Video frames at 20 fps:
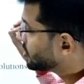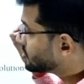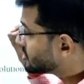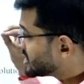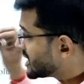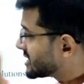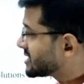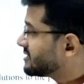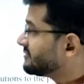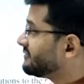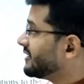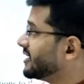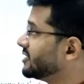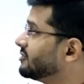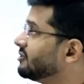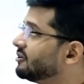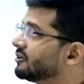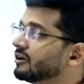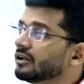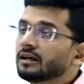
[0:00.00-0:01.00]
be able to
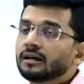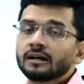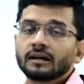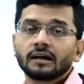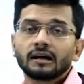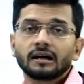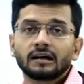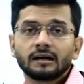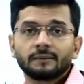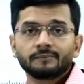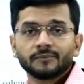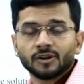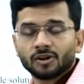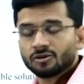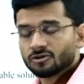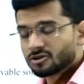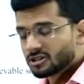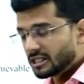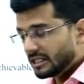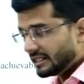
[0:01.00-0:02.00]
justify your
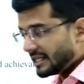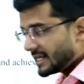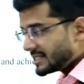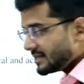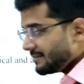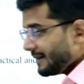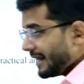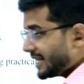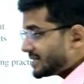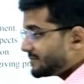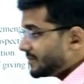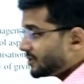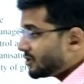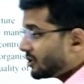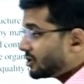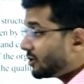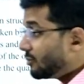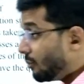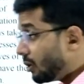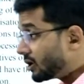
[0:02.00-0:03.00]
stint as a
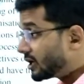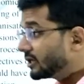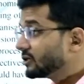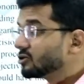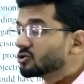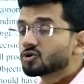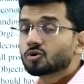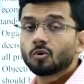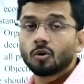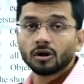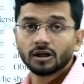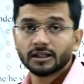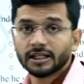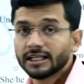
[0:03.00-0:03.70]
management auditor. What are those